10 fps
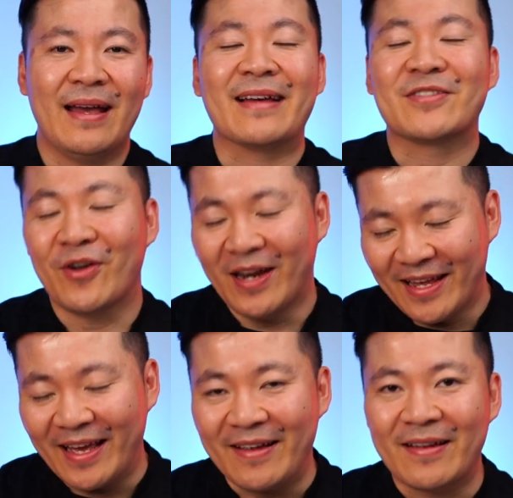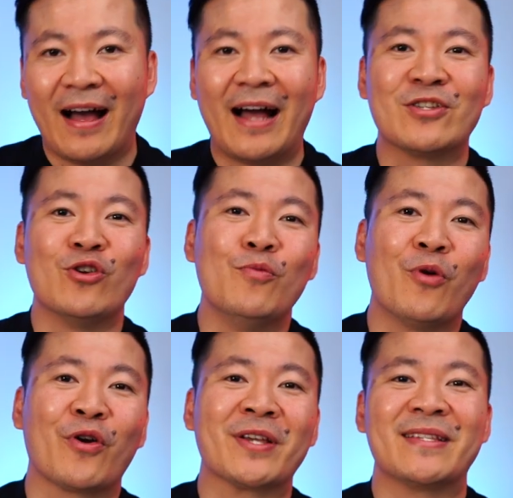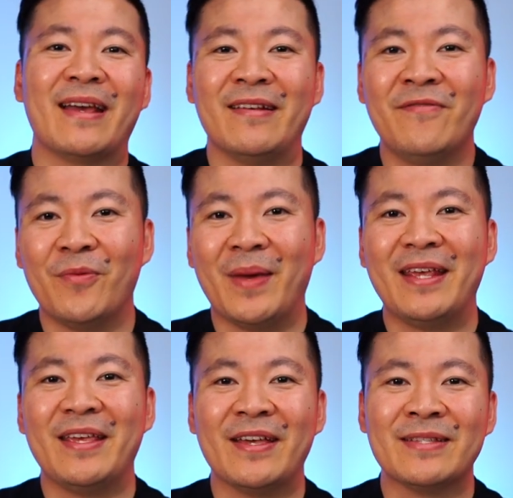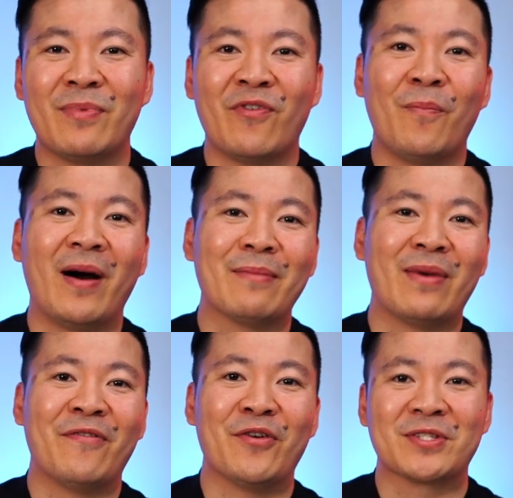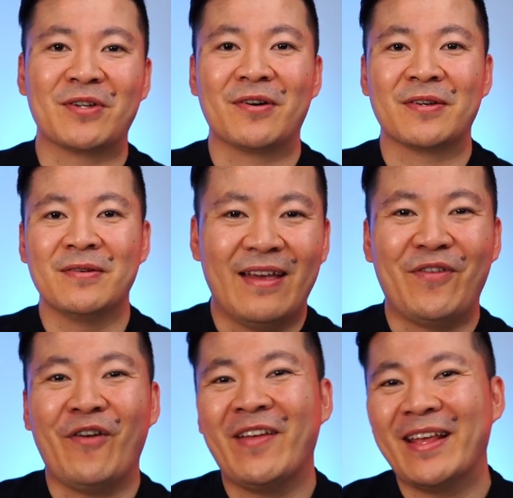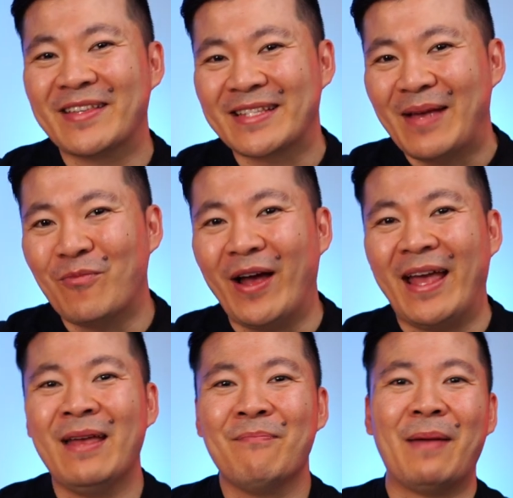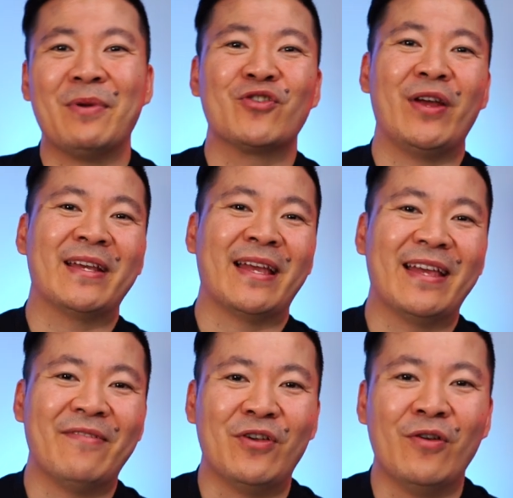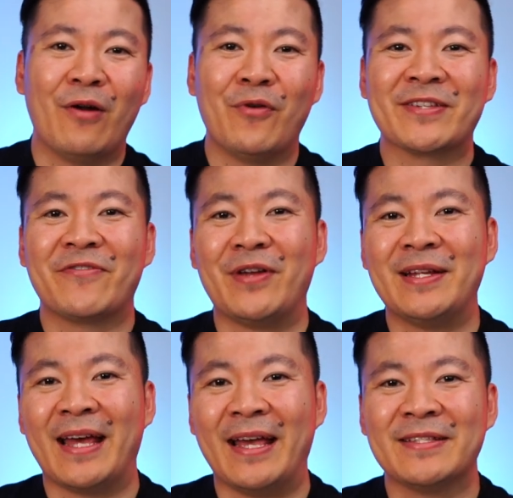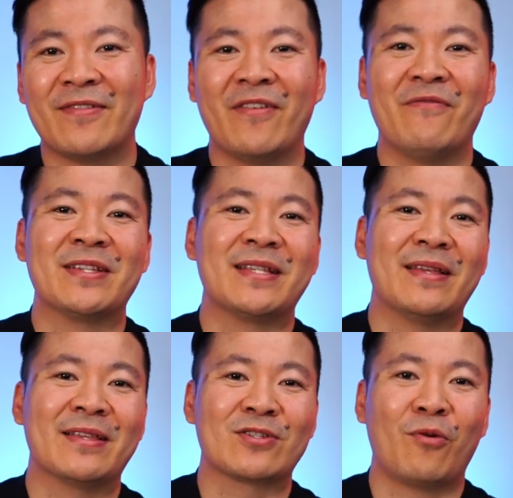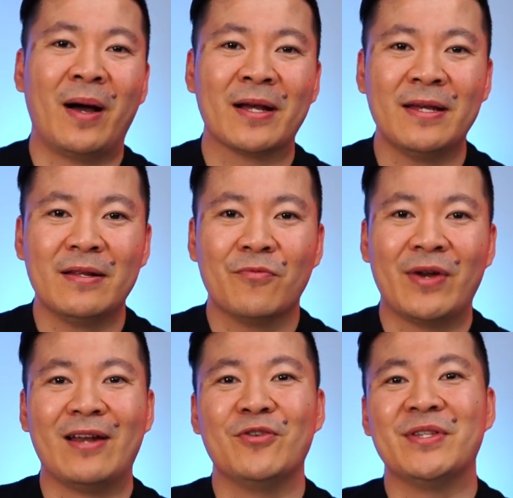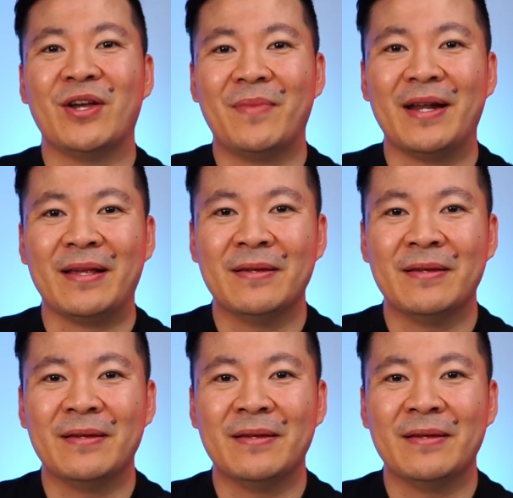And I totally get it. I too procrastinated for many years before buying my first stock. If you're feeling the same way, paper trading can give you a risk-free taste of investing in the stock market without losing your money.